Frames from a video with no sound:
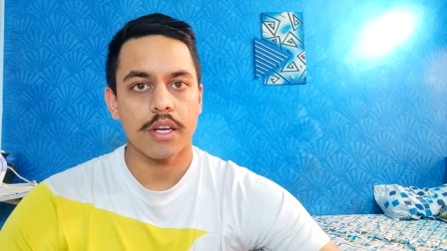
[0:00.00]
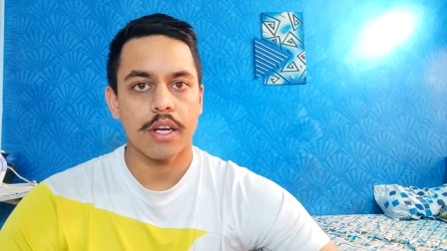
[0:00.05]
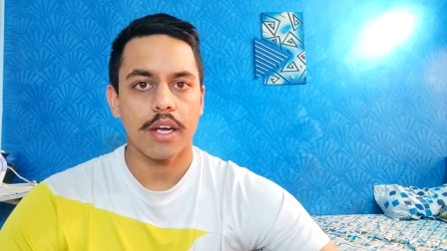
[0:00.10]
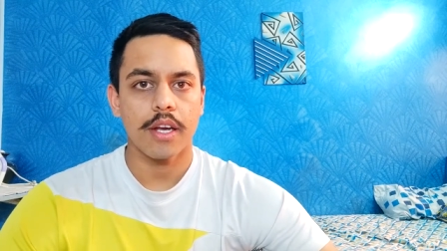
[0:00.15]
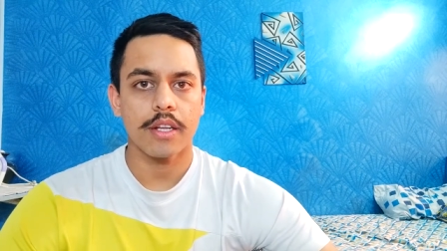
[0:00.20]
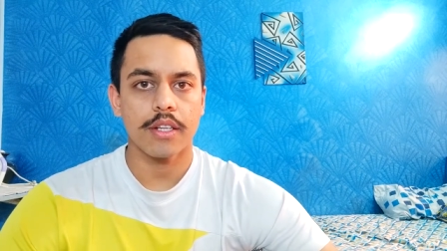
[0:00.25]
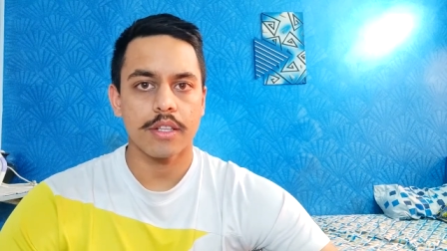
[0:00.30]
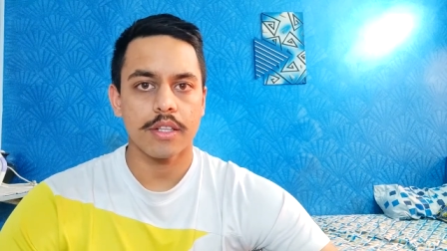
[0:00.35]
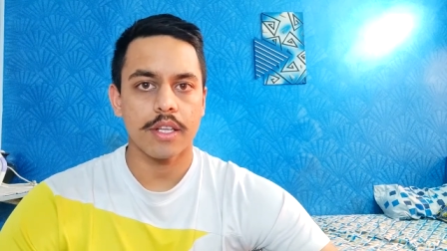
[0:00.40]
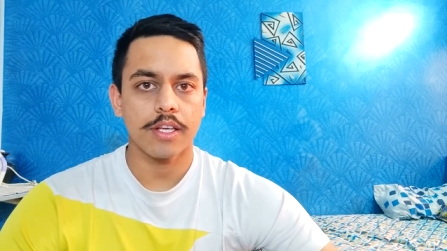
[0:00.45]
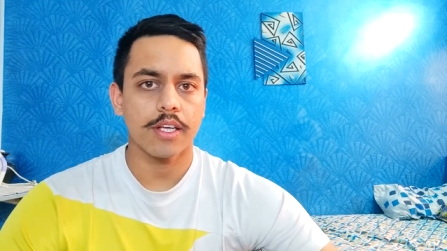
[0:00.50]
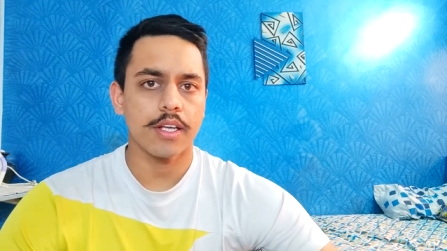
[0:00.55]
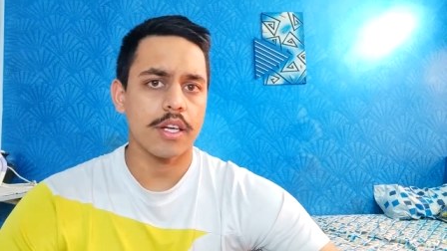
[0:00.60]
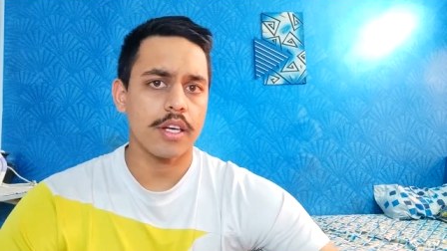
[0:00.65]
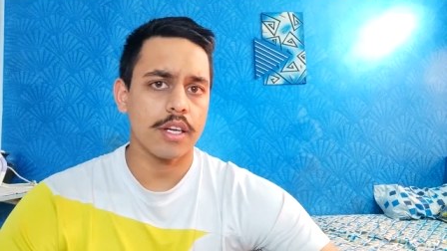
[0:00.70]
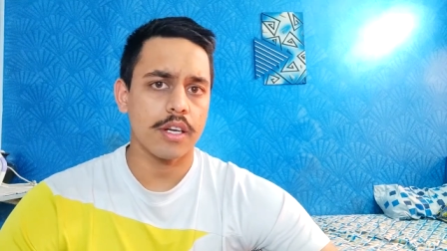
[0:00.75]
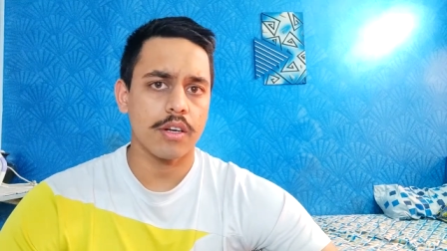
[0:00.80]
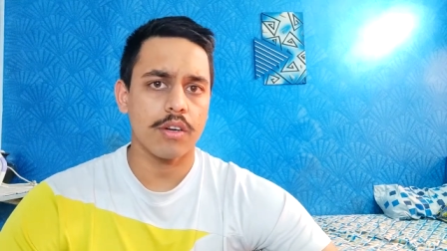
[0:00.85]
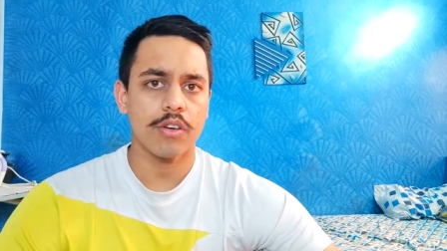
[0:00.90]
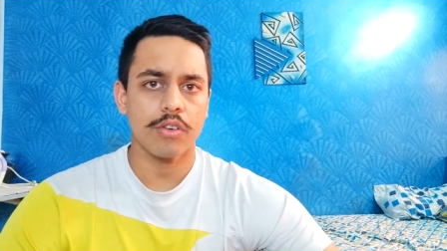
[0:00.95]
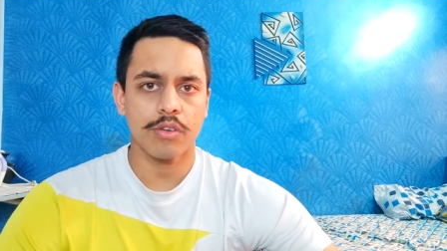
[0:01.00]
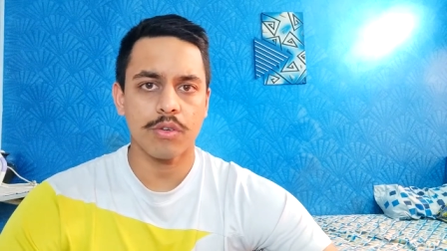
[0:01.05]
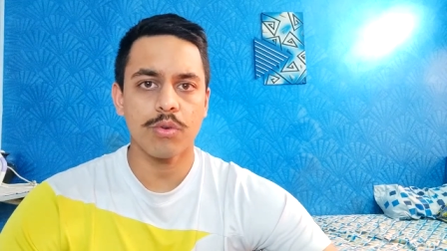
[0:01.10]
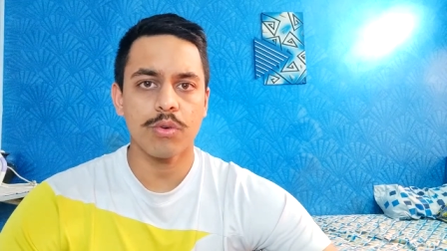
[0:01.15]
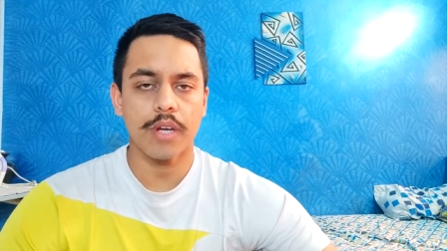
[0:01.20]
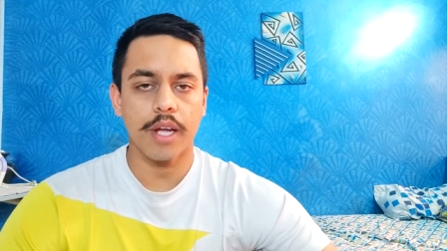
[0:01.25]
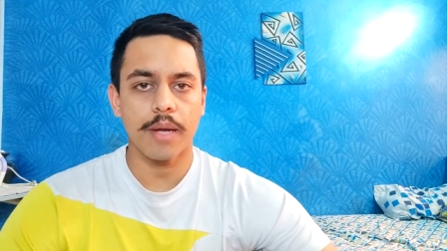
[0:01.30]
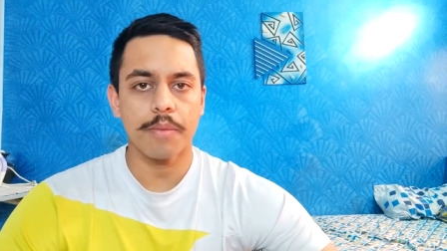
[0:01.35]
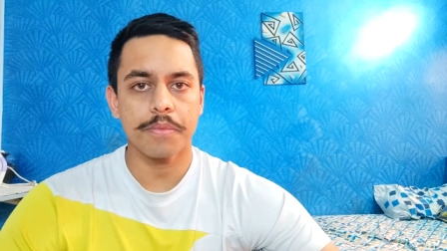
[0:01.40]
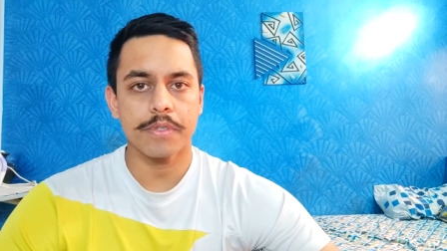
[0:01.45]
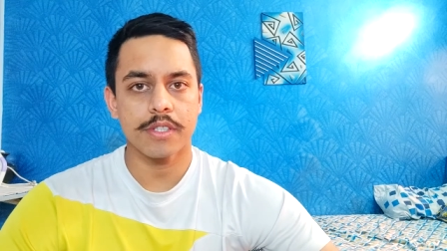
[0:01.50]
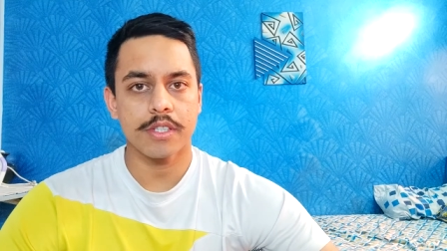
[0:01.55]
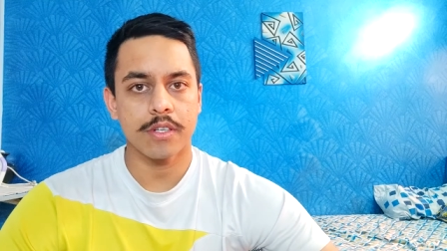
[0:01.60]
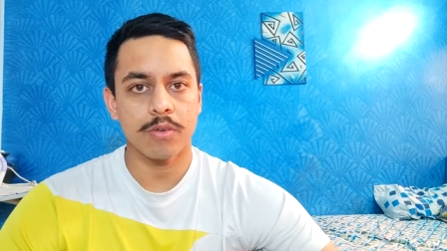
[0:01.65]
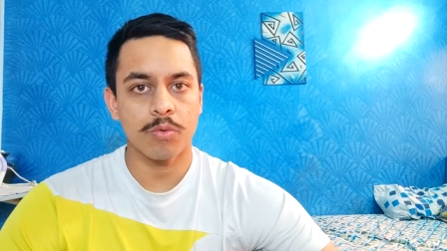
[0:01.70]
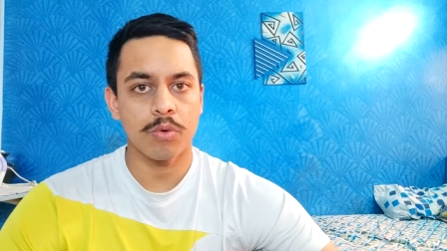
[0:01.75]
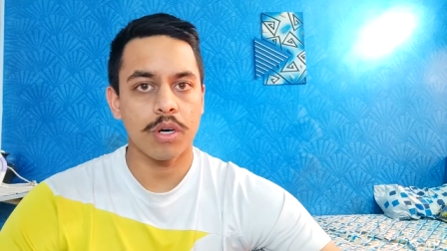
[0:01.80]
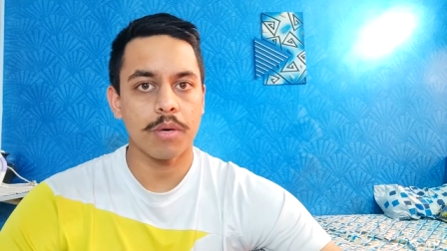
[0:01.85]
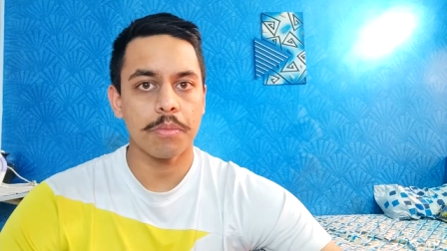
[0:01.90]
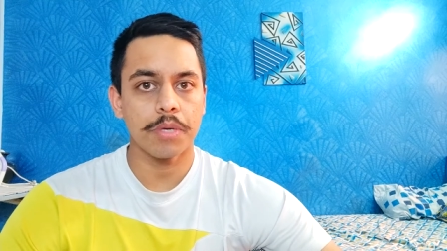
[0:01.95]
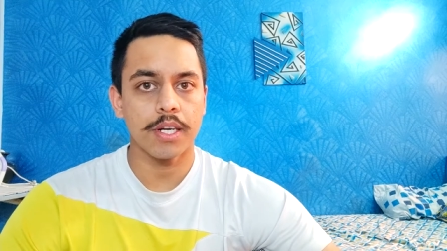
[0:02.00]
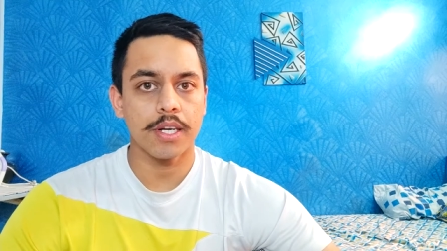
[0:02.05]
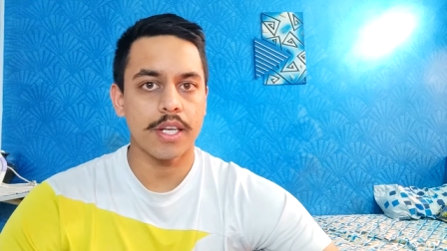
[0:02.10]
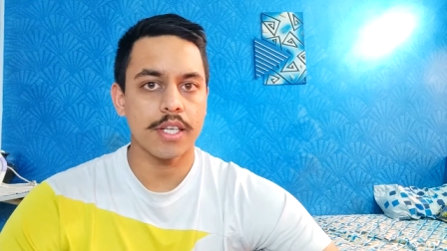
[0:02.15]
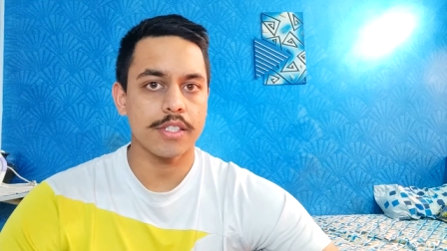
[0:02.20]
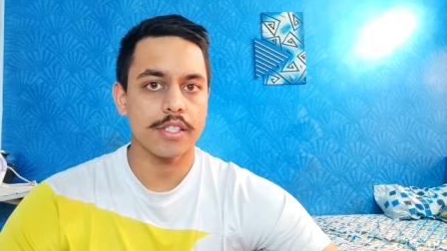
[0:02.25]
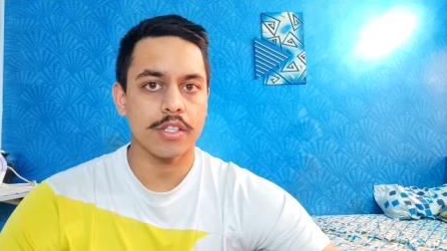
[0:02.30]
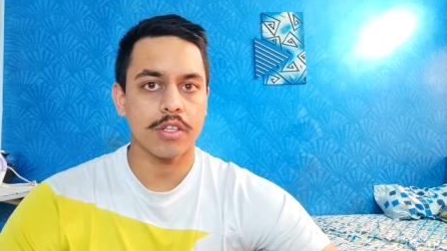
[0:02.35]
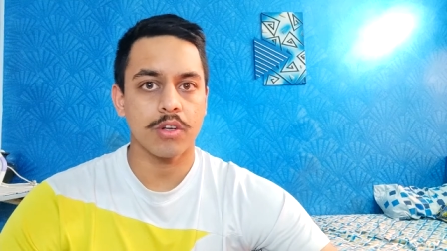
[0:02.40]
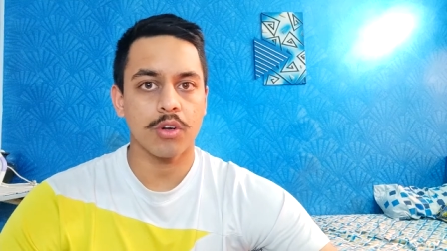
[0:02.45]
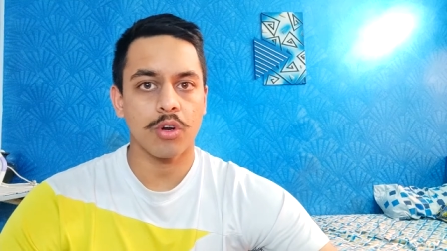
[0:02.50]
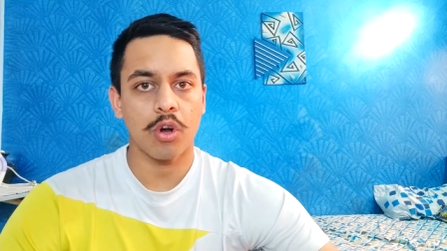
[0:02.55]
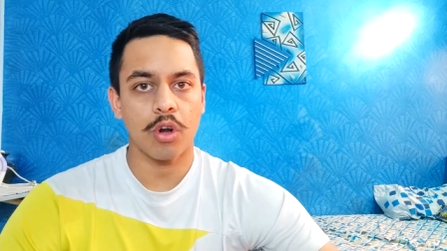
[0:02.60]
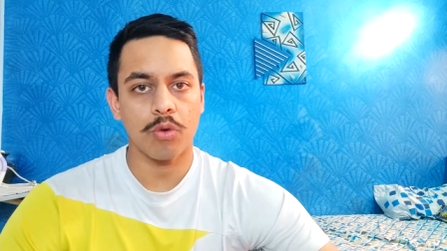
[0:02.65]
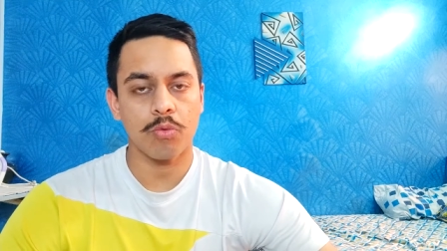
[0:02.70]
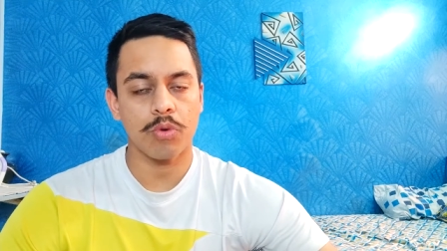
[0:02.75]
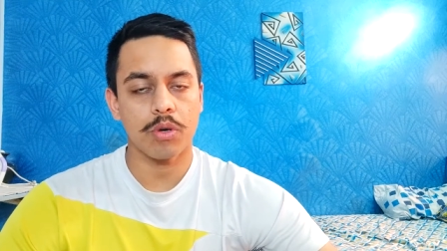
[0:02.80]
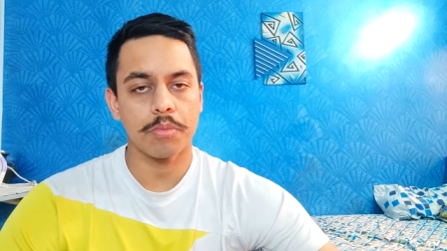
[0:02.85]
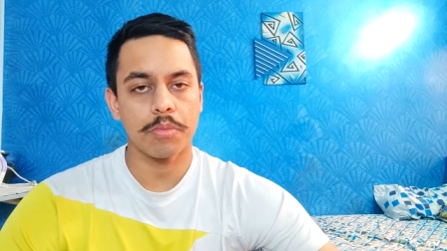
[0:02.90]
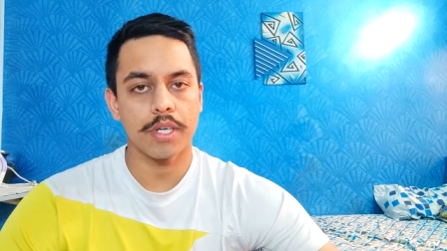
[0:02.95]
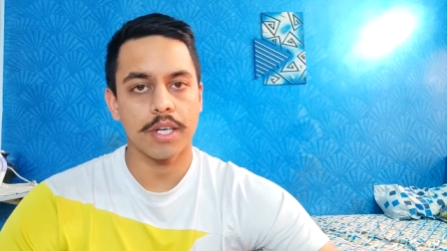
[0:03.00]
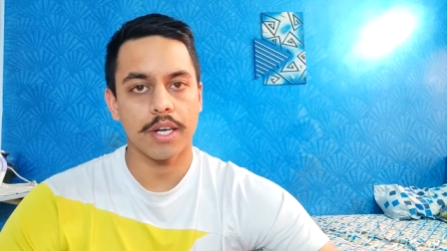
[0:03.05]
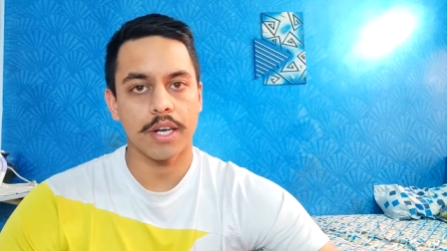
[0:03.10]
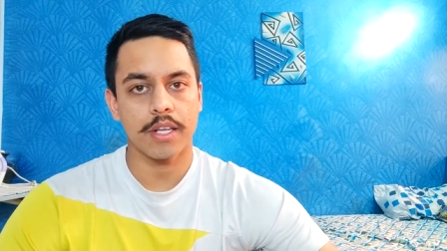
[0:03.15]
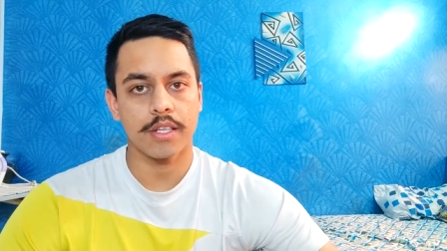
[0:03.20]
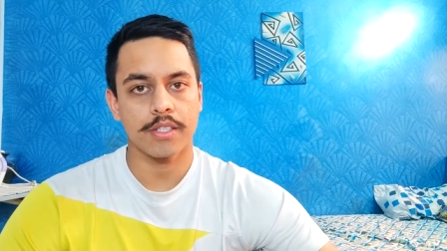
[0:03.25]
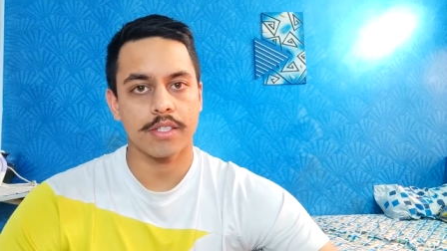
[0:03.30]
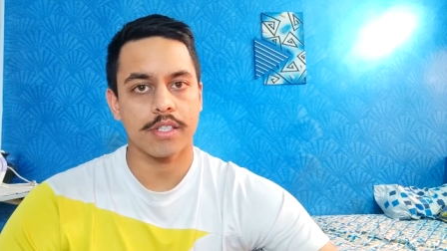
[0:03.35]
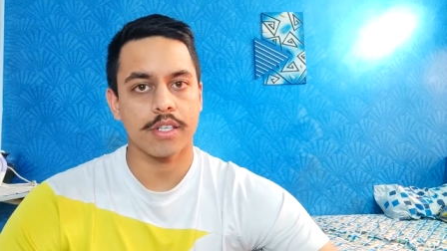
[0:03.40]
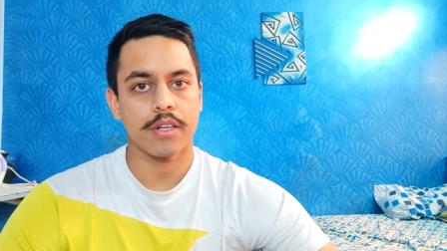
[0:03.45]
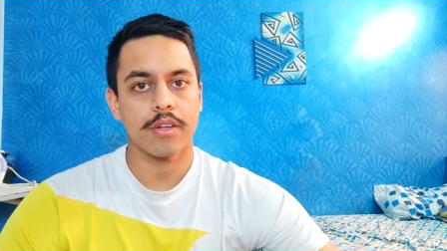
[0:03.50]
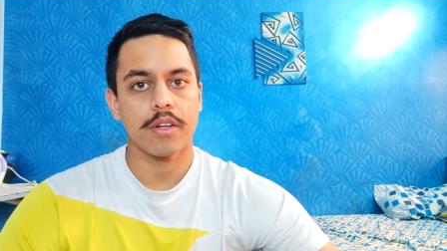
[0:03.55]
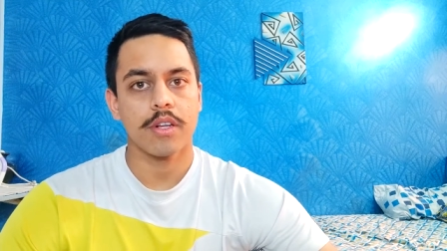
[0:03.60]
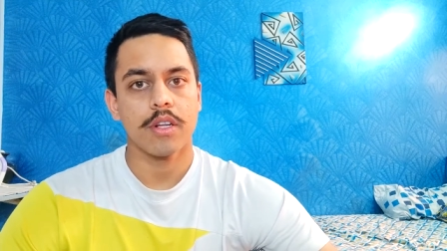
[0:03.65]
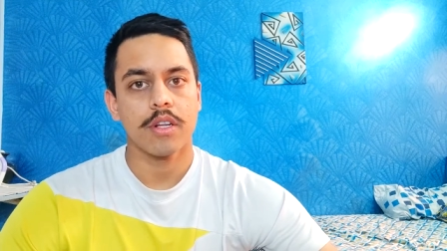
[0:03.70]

and there are two types, the verbal test and the non-verbal test.